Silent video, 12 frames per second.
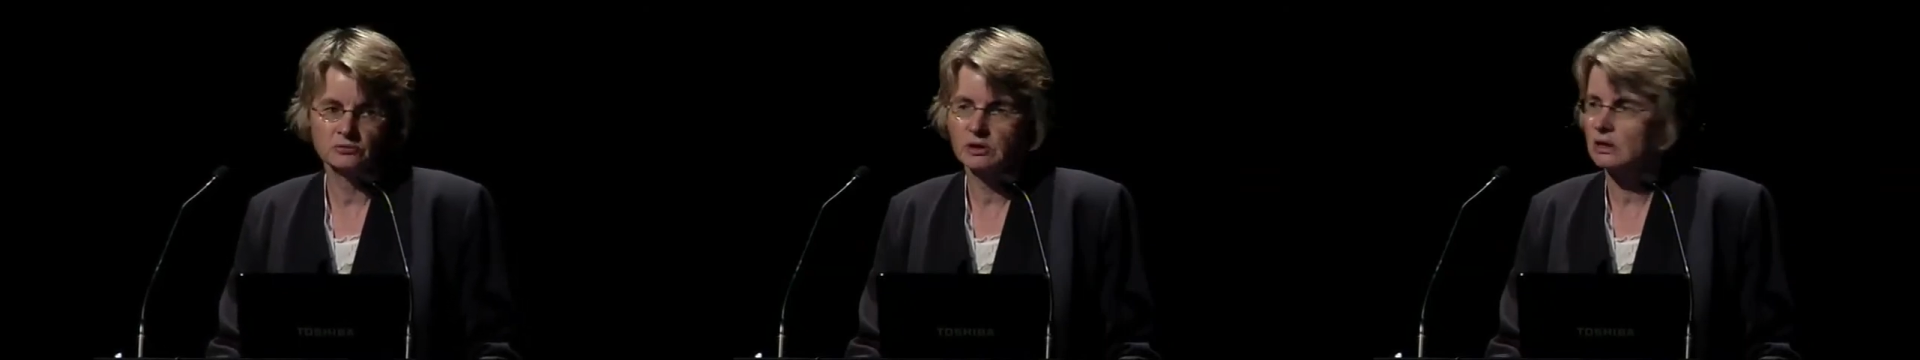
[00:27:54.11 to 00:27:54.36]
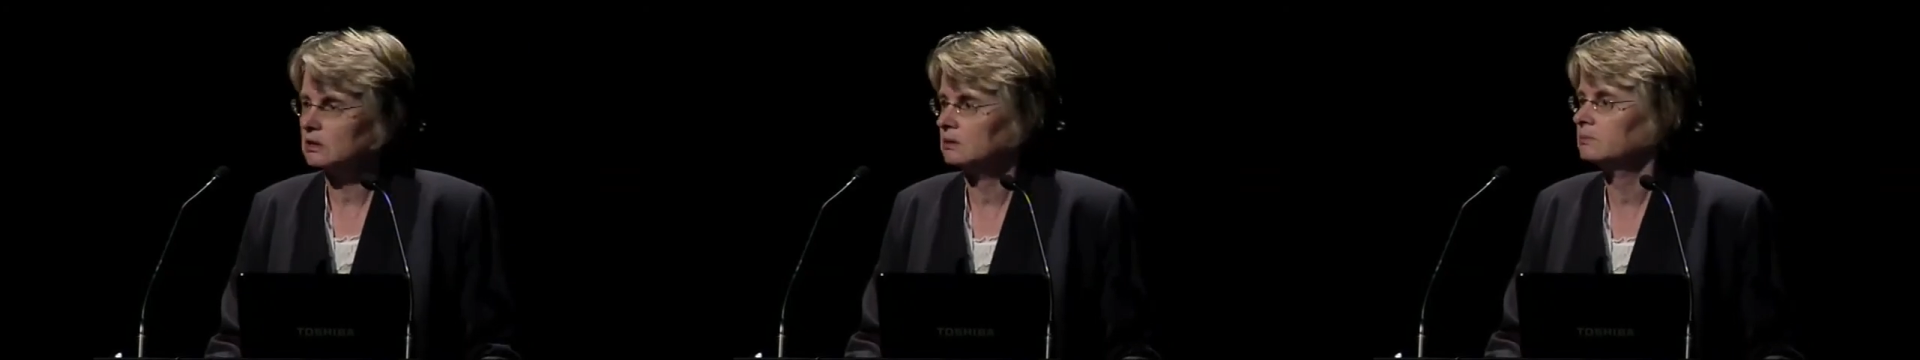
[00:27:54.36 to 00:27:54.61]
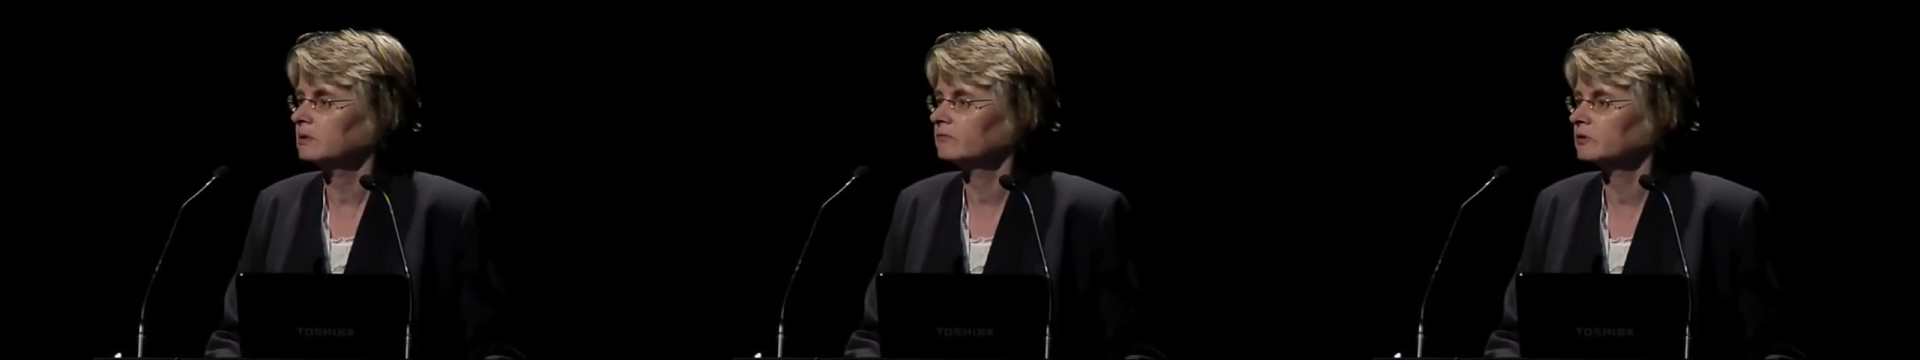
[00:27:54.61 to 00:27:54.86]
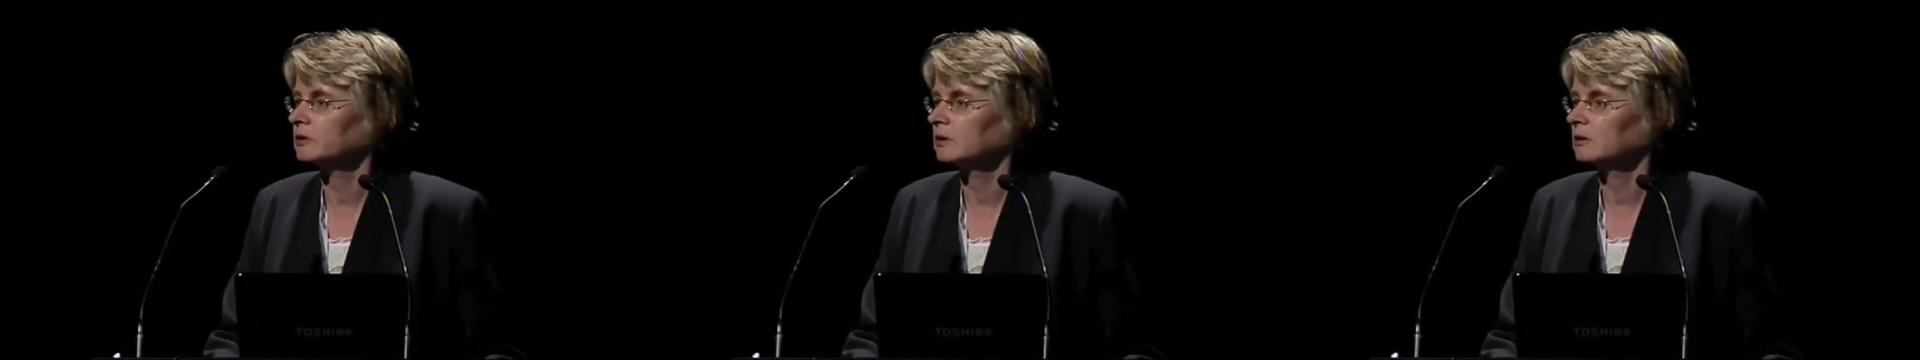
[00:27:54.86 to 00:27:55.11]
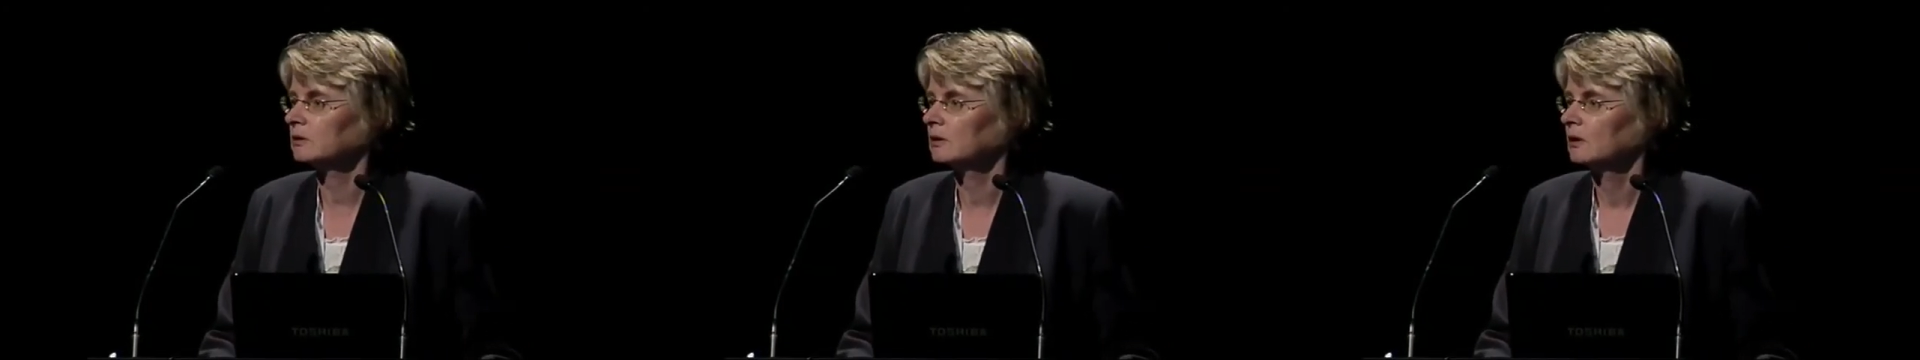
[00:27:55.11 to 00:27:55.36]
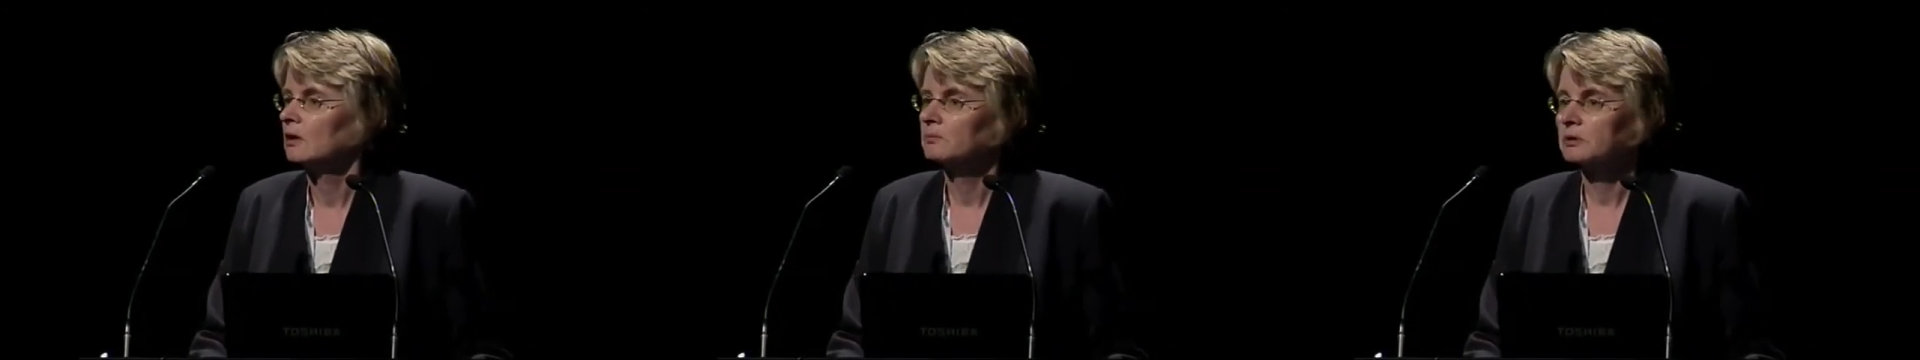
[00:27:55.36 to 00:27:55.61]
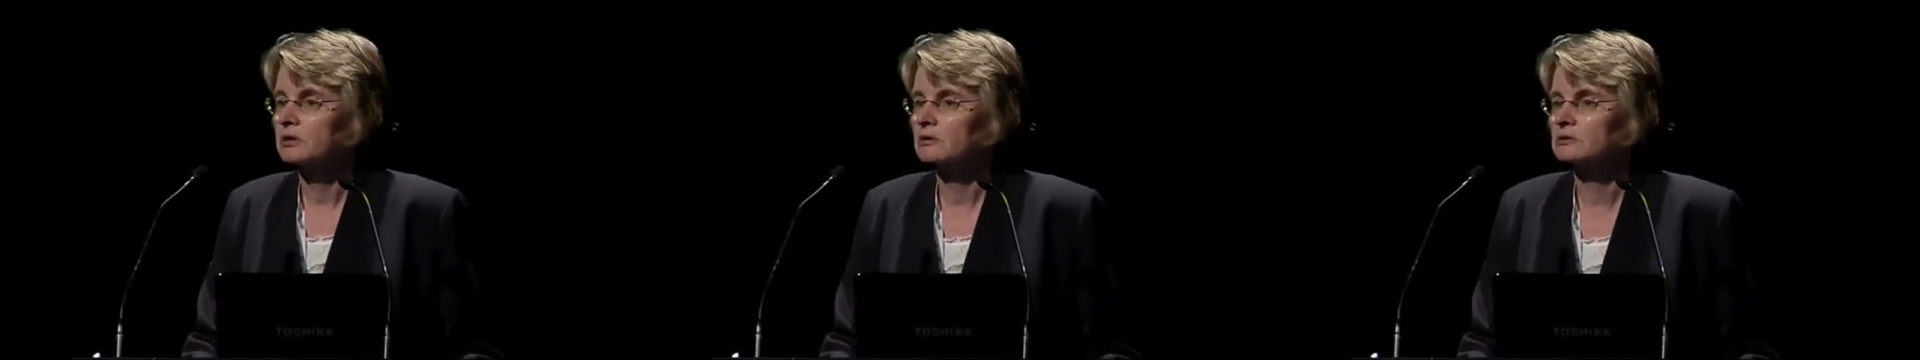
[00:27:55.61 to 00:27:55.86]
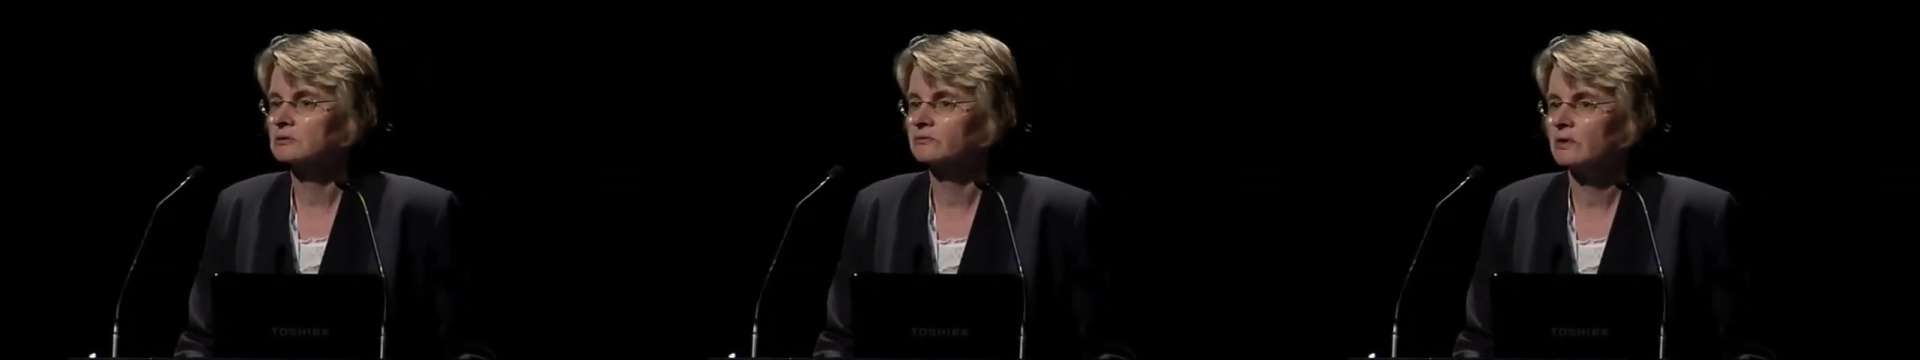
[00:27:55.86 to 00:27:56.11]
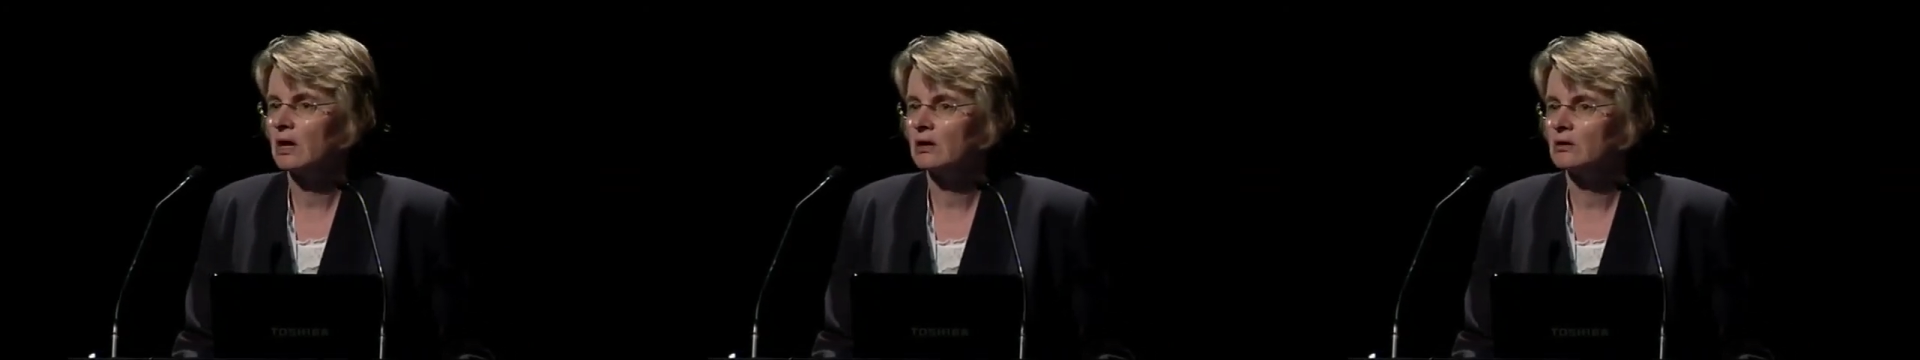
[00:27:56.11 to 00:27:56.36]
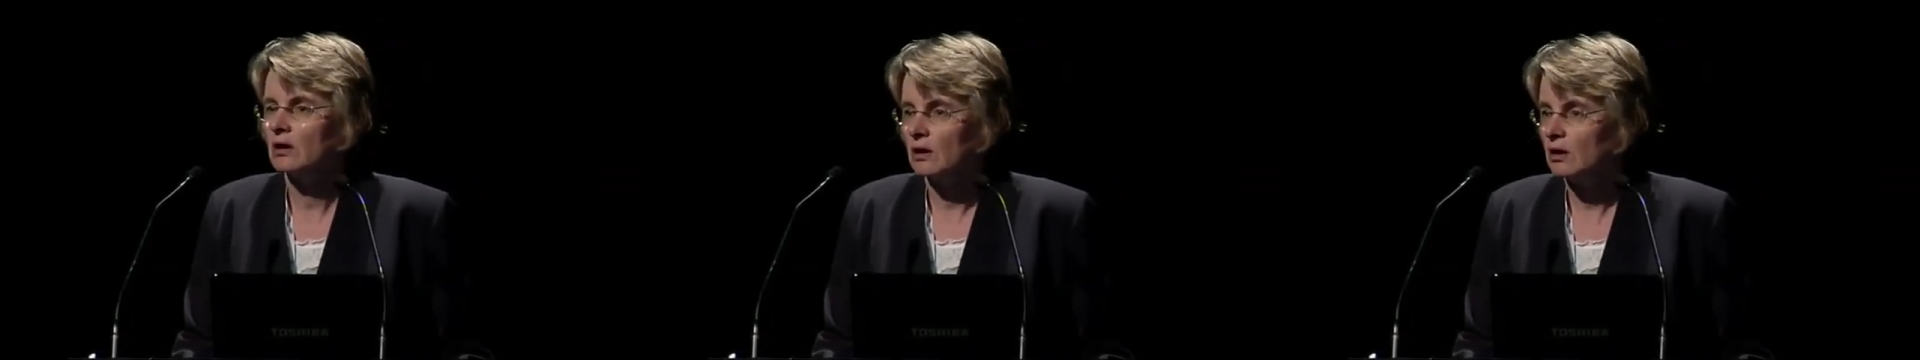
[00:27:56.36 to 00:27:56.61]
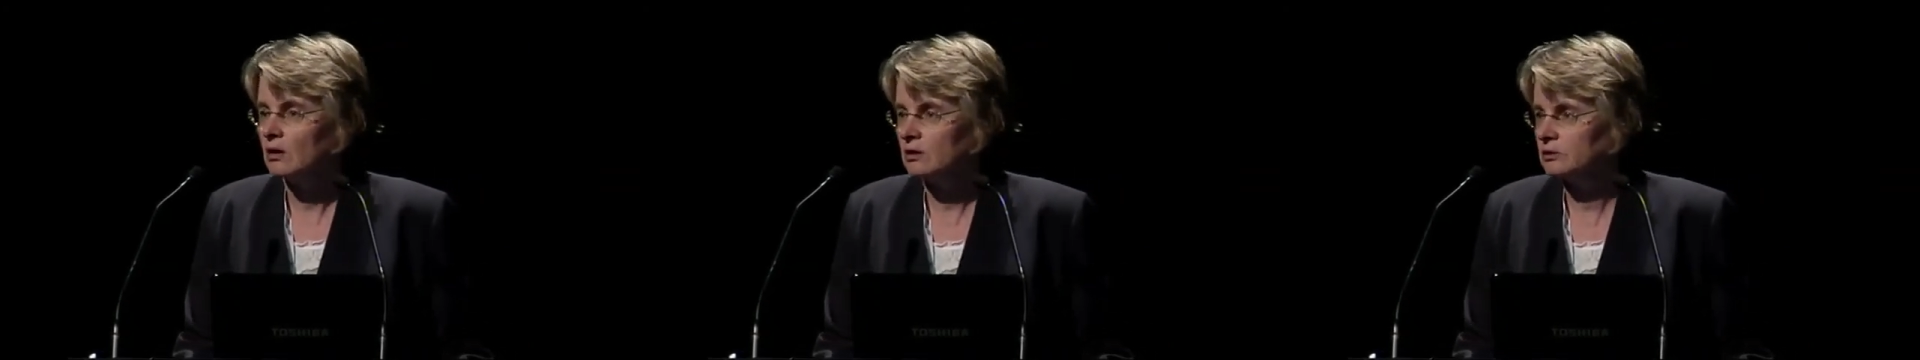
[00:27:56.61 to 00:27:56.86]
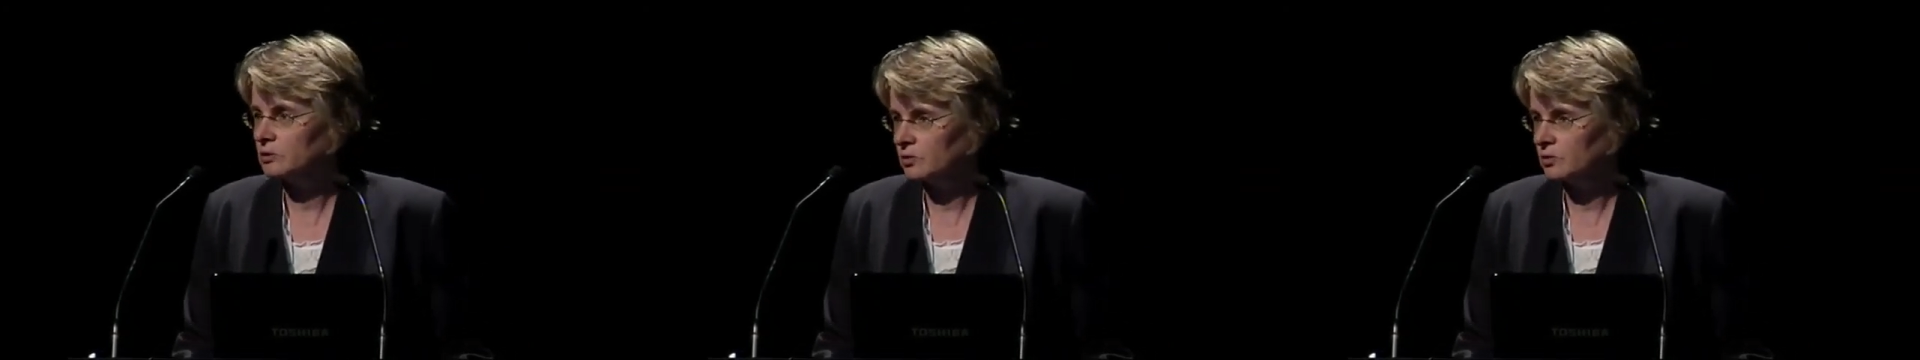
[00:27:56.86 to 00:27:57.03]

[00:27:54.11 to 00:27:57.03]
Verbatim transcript: They keep everything because of that odd,